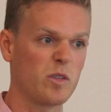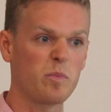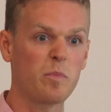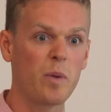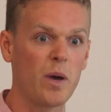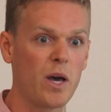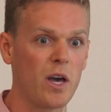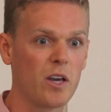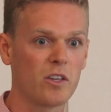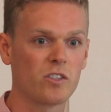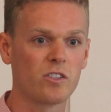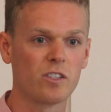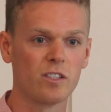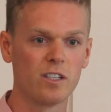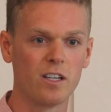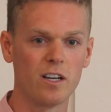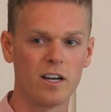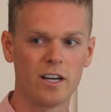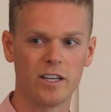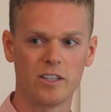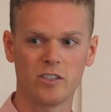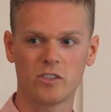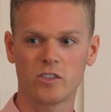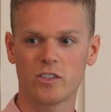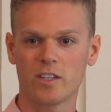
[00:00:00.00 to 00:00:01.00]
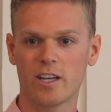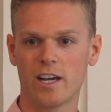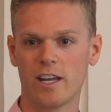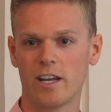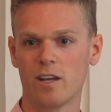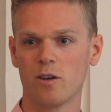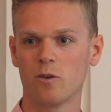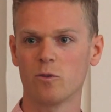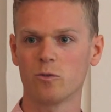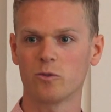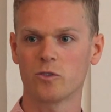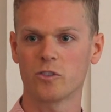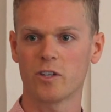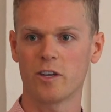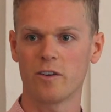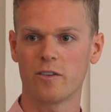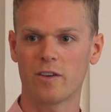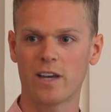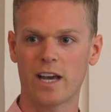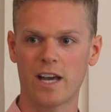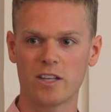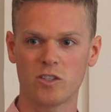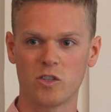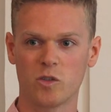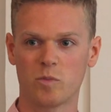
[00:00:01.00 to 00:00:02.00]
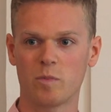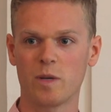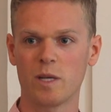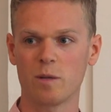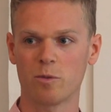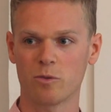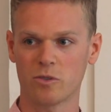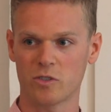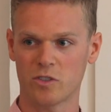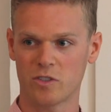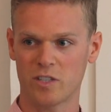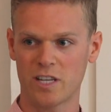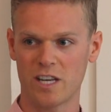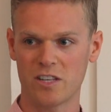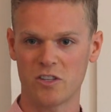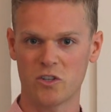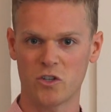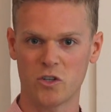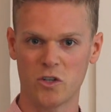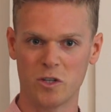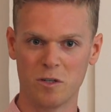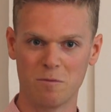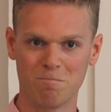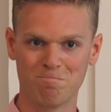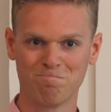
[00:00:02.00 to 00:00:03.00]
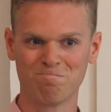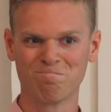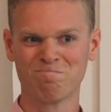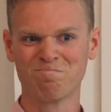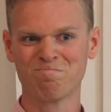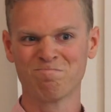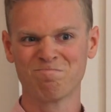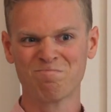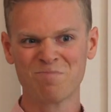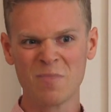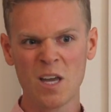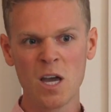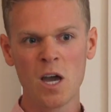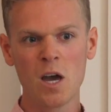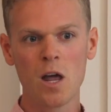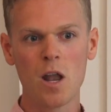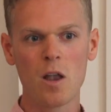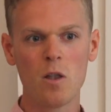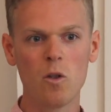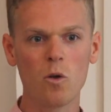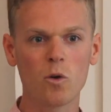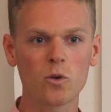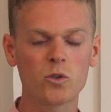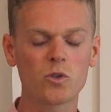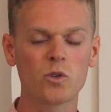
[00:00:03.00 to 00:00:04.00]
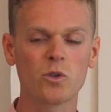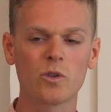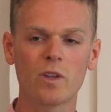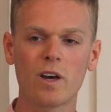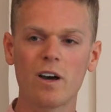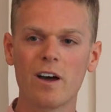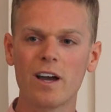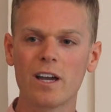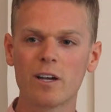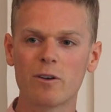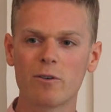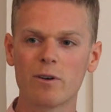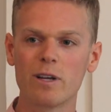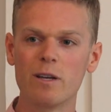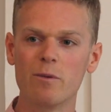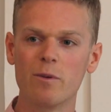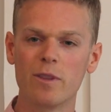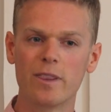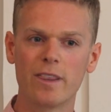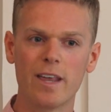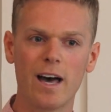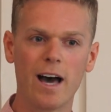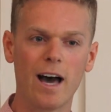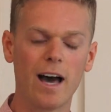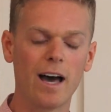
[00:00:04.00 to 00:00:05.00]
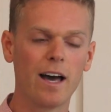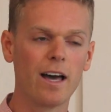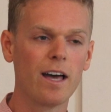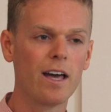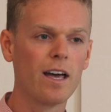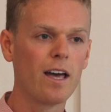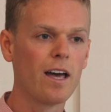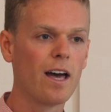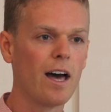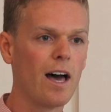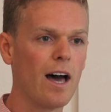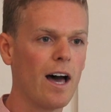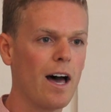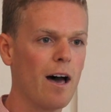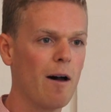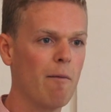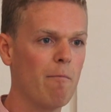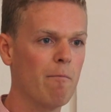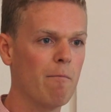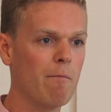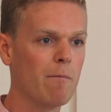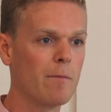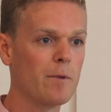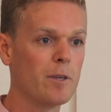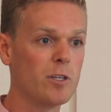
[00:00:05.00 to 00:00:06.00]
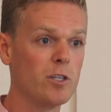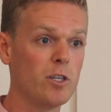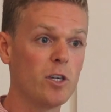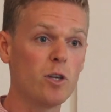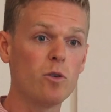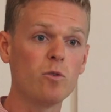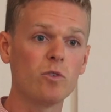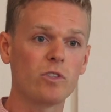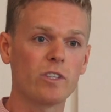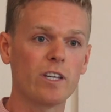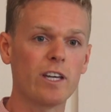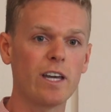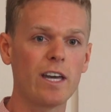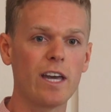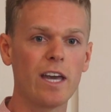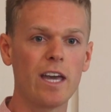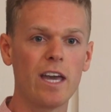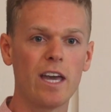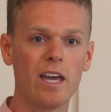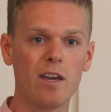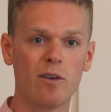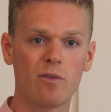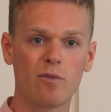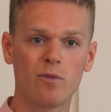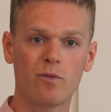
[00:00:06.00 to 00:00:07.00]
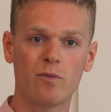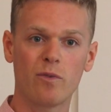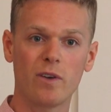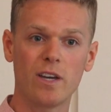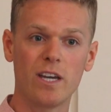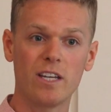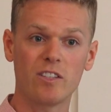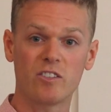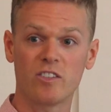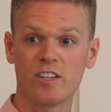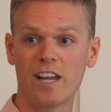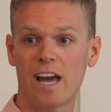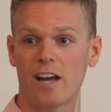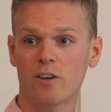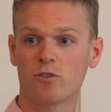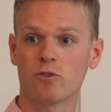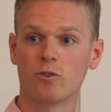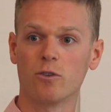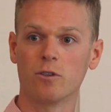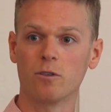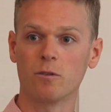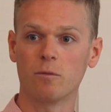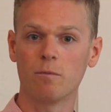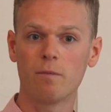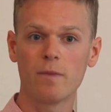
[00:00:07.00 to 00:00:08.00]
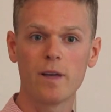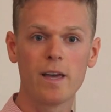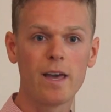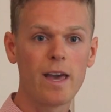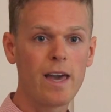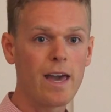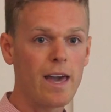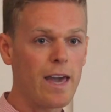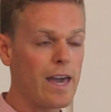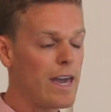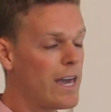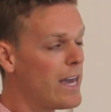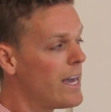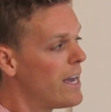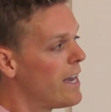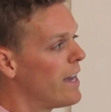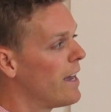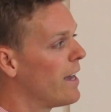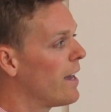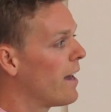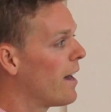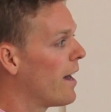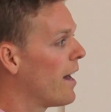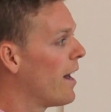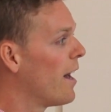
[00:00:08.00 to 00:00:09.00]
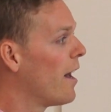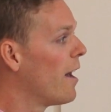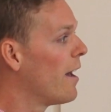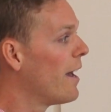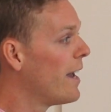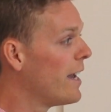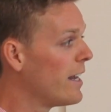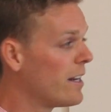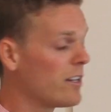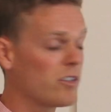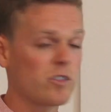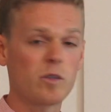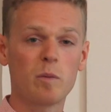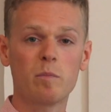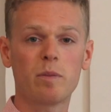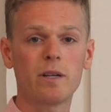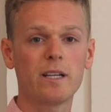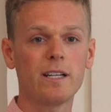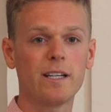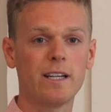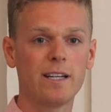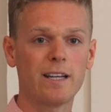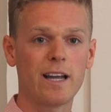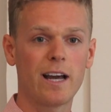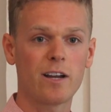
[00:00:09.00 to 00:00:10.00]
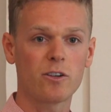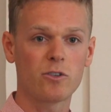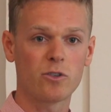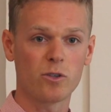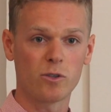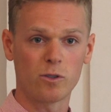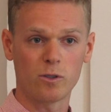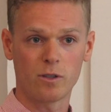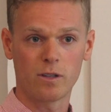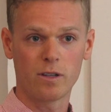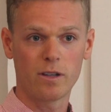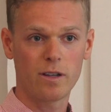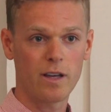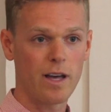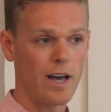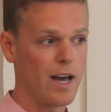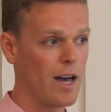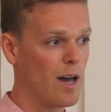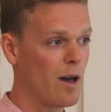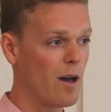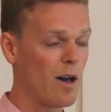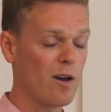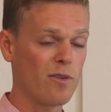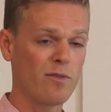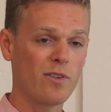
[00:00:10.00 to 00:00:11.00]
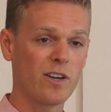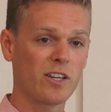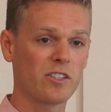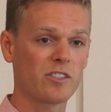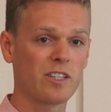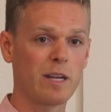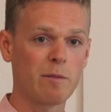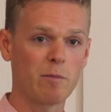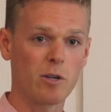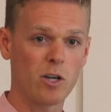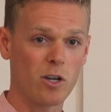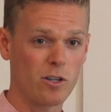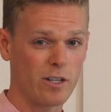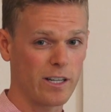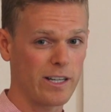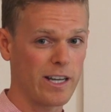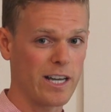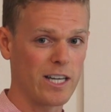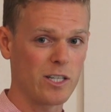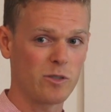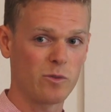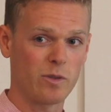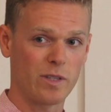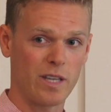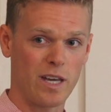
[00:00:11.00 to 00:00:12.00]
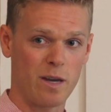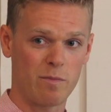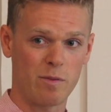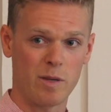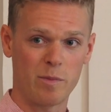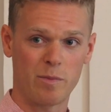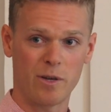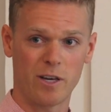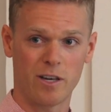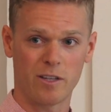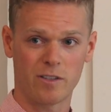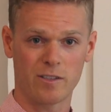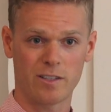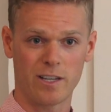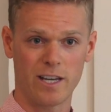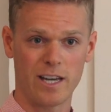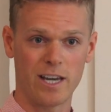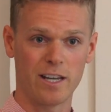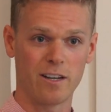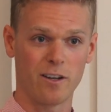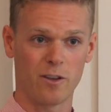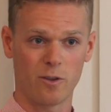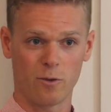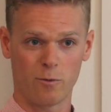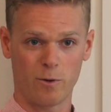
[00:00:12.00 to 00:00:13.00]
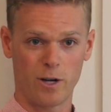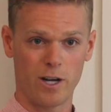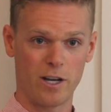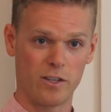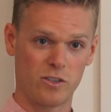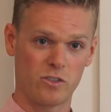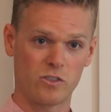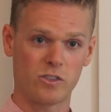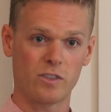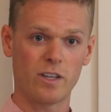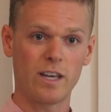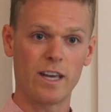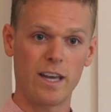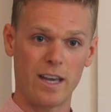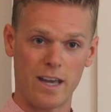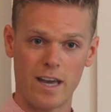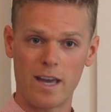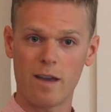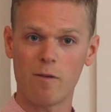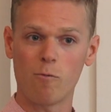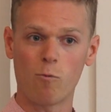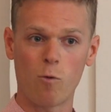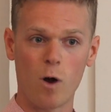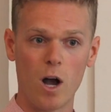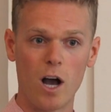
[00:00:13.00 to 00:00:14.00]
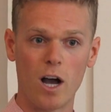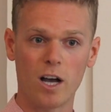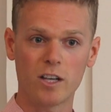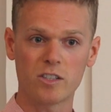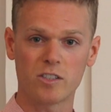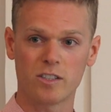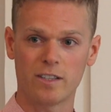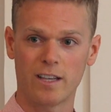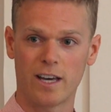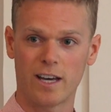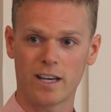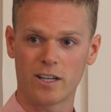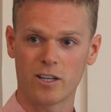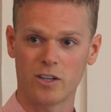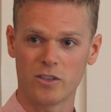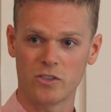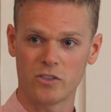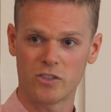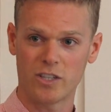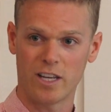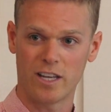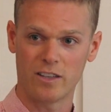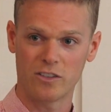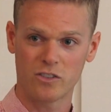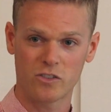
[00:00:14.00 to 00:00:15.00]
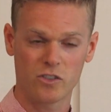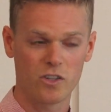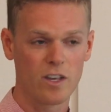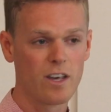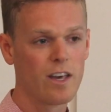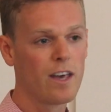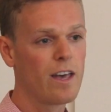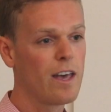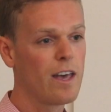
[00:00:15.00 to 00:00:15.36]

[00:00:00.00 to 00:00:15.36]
it's personalised and it also catches people's attention. Not sure that I agree with that. Use it if it's natural. Here, it is completely natural. A first name collocates with happy birthday. In other words, it works in that context.